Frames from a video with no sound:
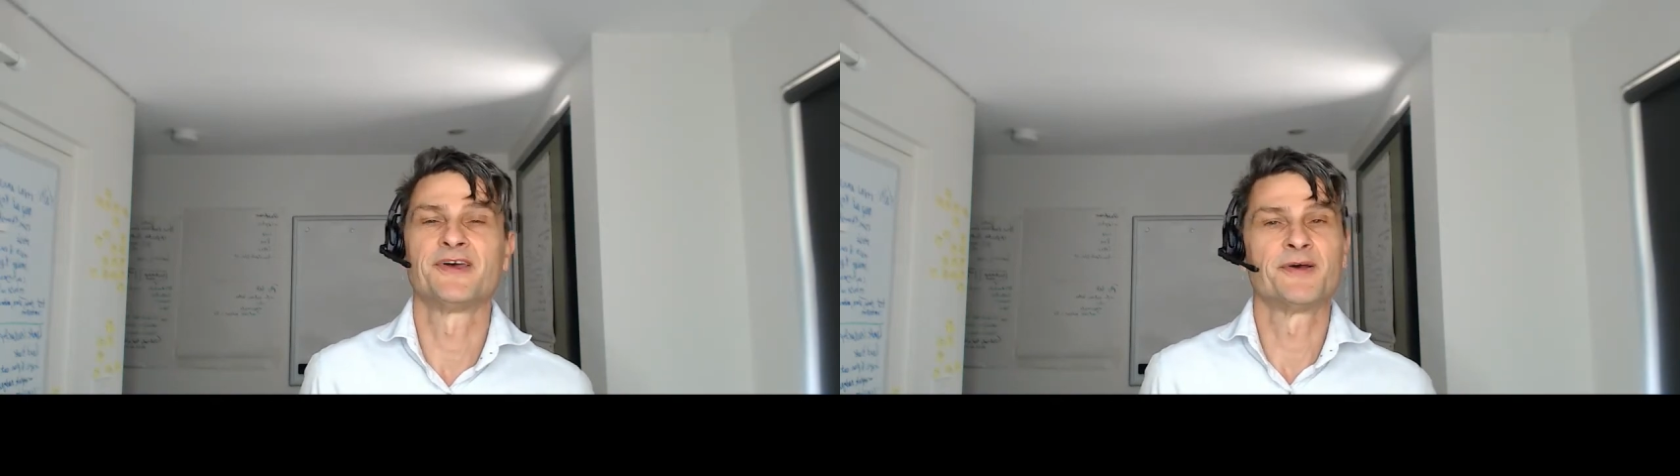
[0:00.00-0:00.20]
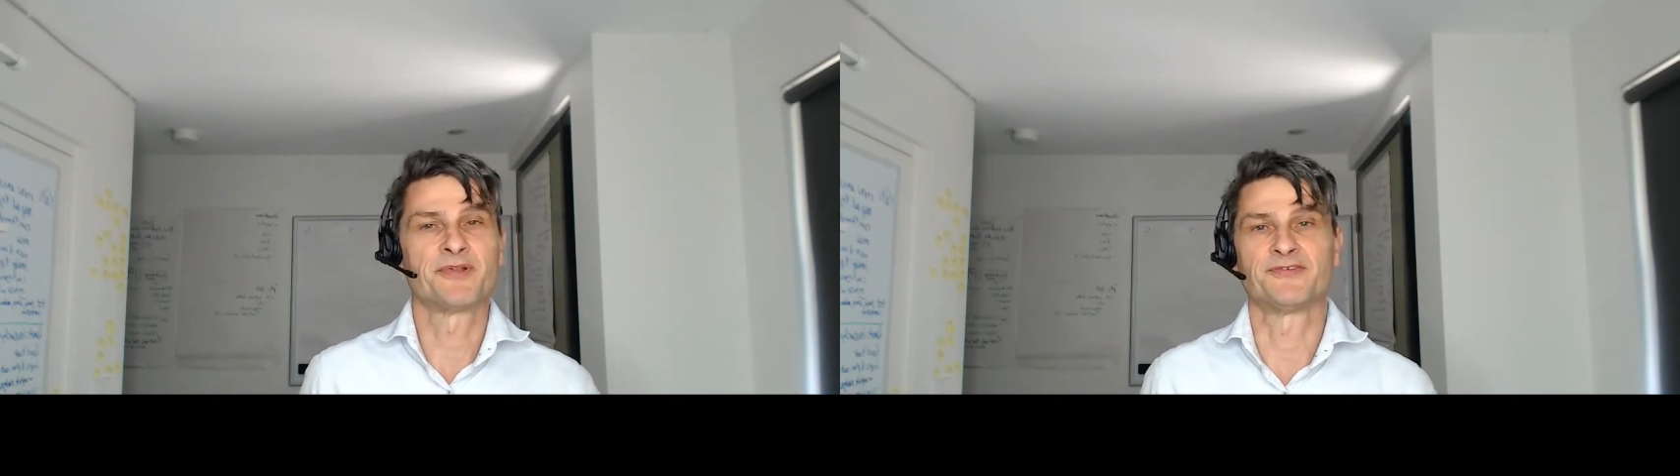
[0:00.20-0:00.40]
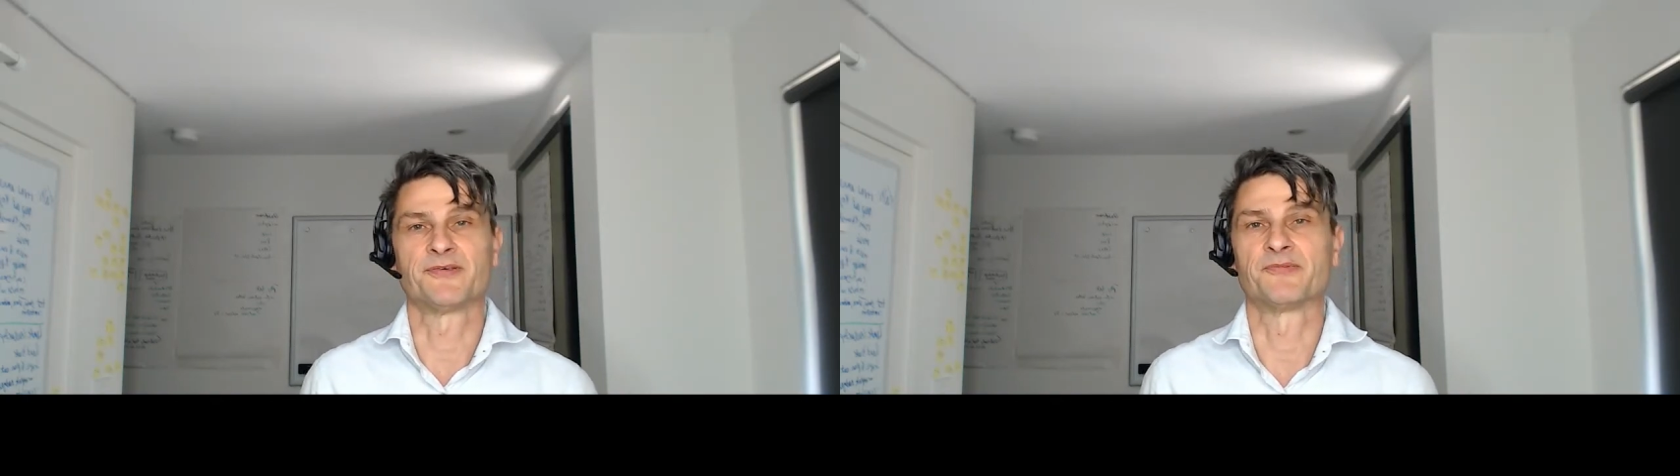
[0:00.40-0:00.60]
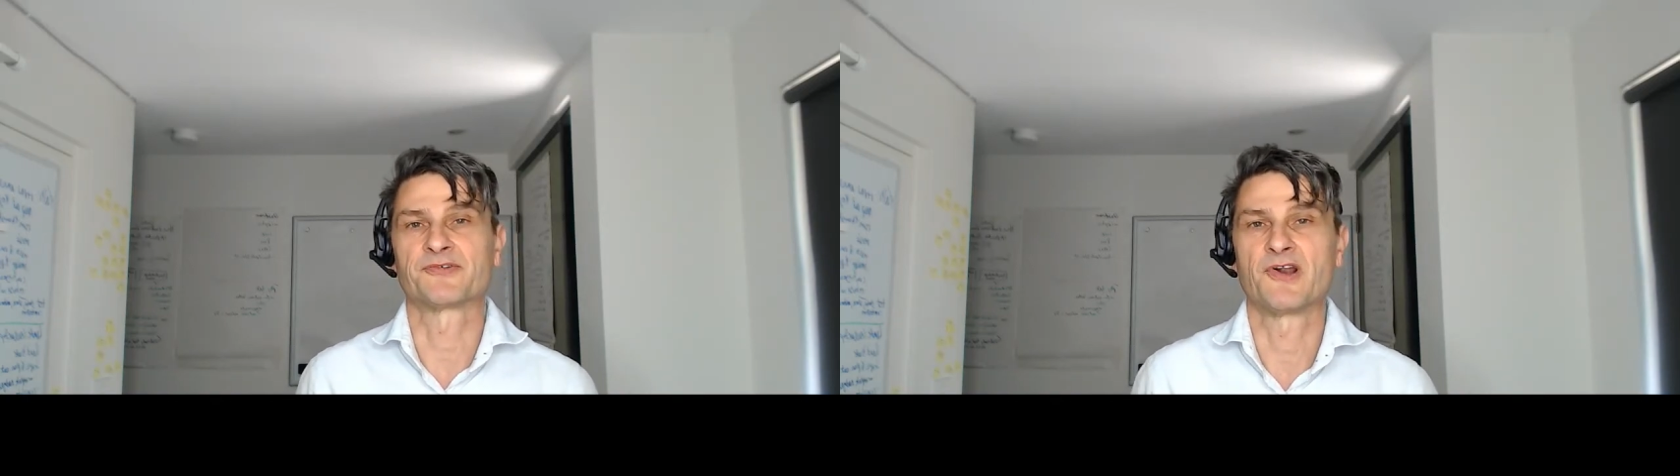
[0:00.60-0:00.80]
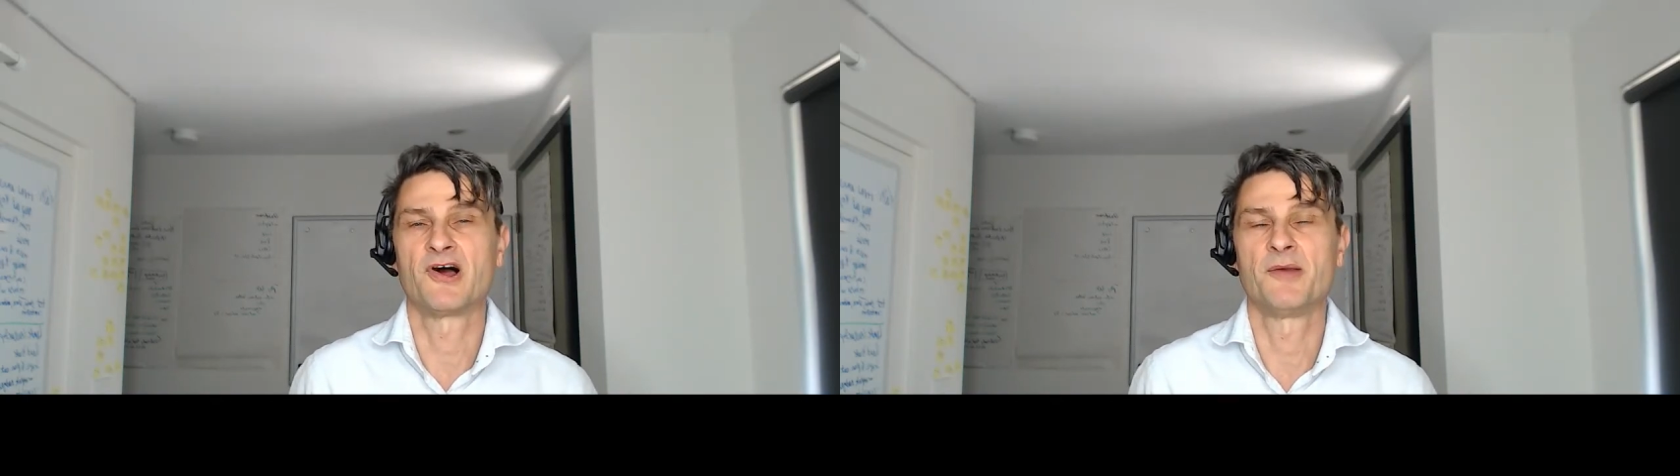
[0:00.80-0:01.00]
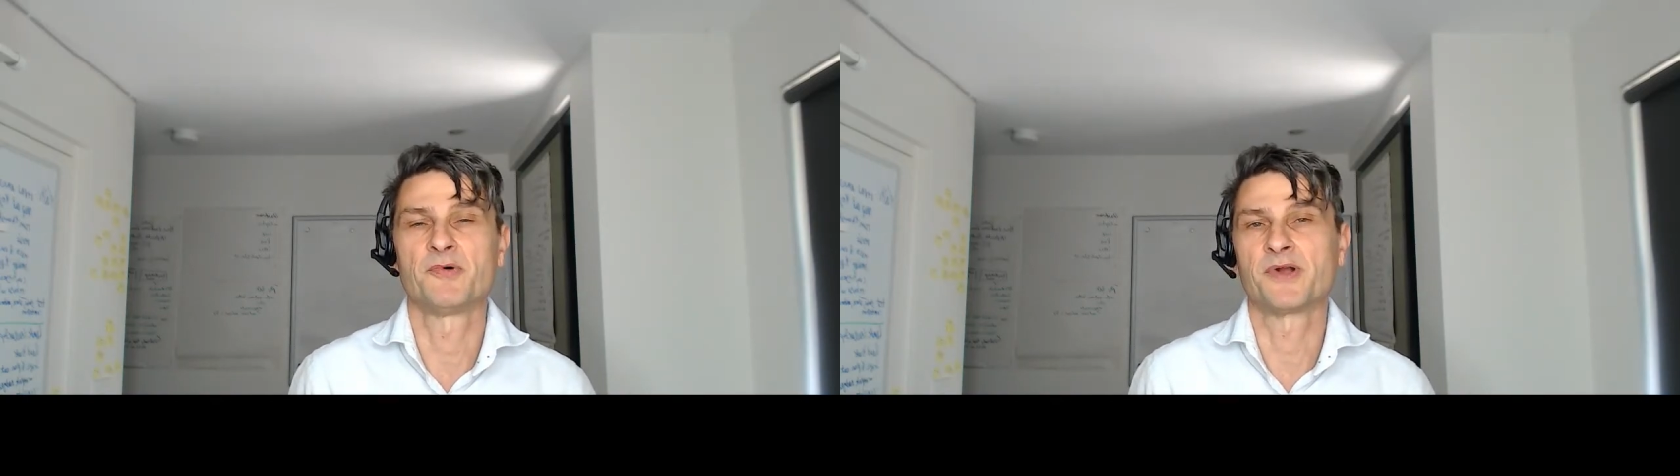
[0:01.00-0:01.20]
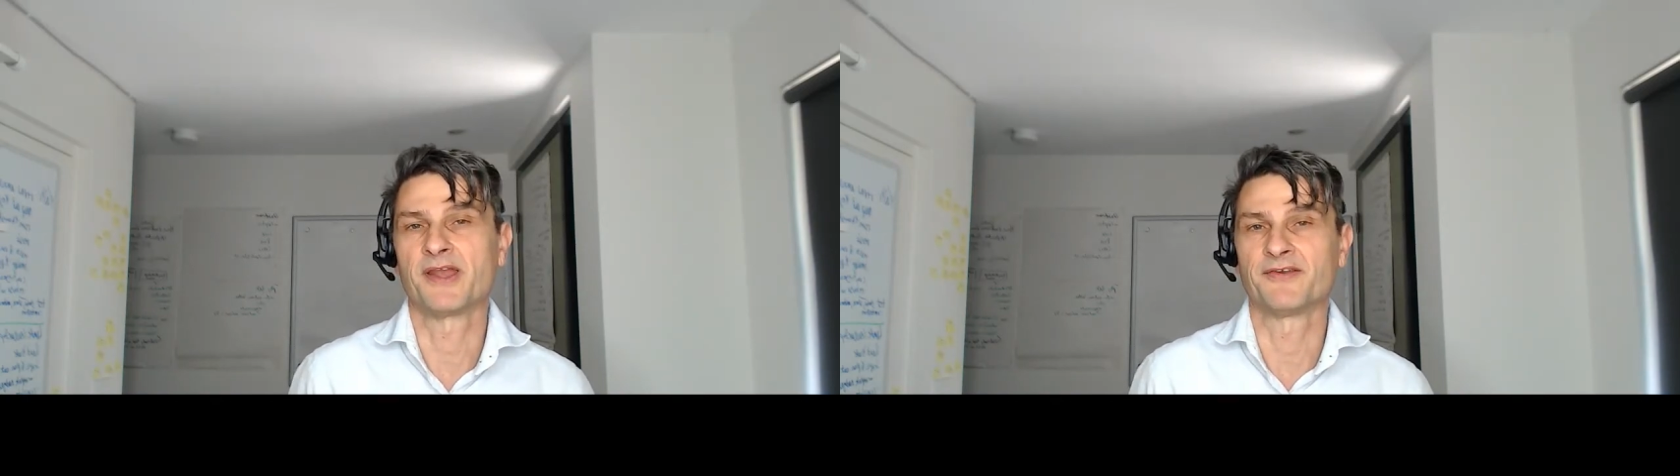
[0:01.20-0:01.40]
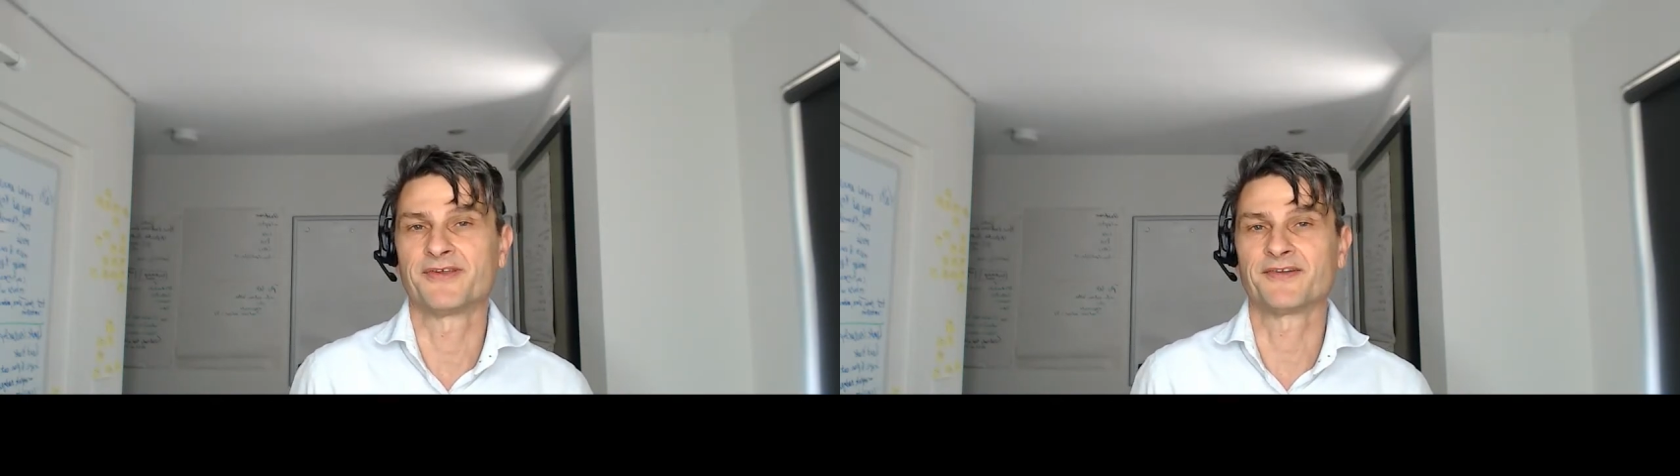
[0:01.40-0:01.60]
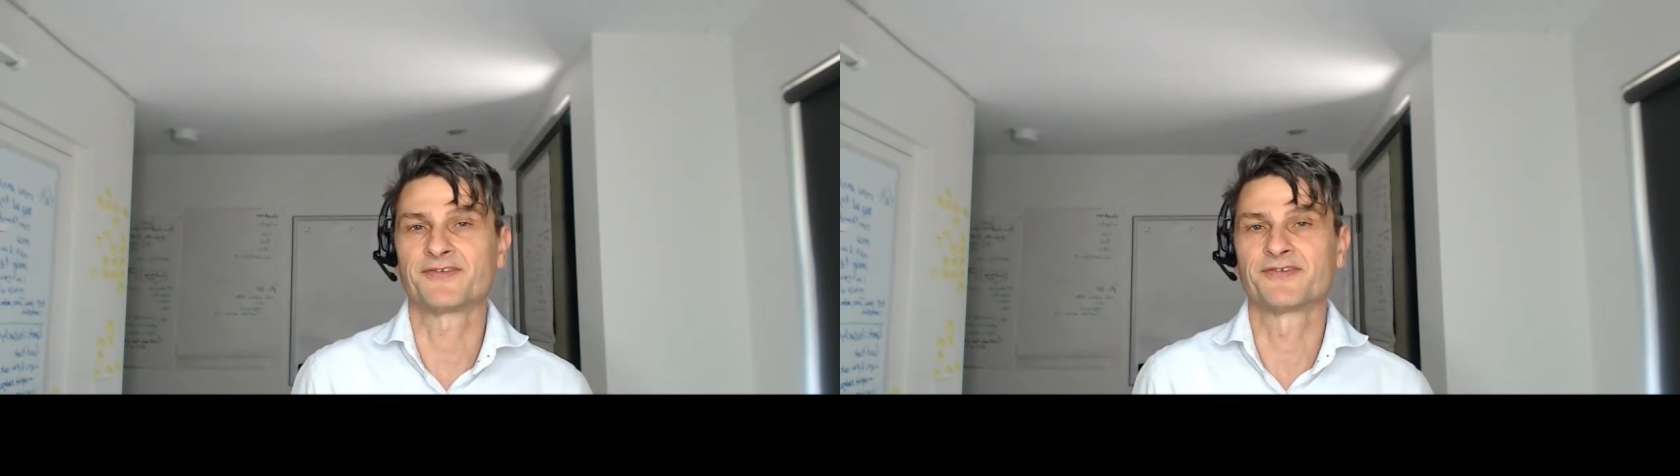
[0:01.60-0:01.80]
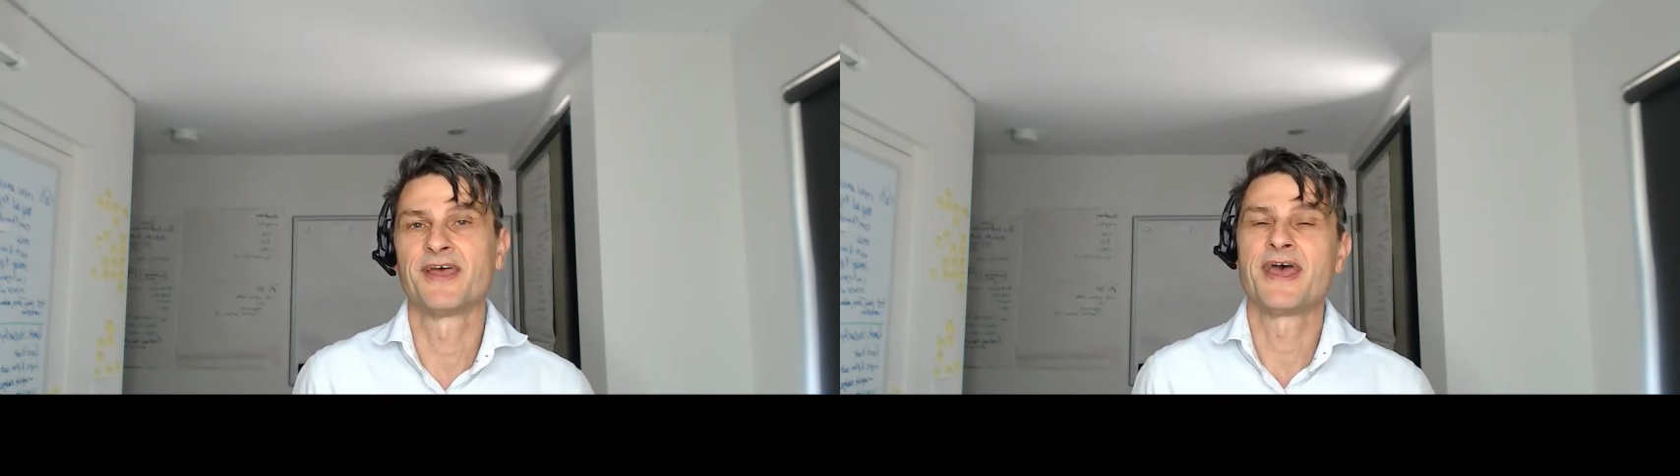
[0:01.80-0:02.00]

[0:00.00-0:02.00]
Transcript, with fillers: please subscribe or get in touch.